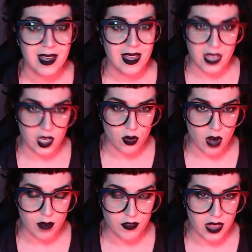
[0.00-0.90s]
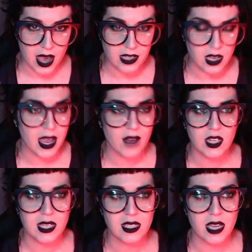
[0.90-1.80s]
They don't offer that. I have to
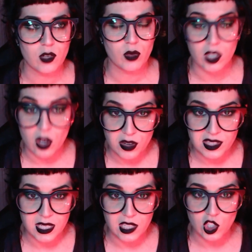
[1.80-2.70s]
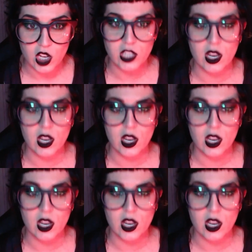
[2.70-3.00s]
contend with the currency exchange,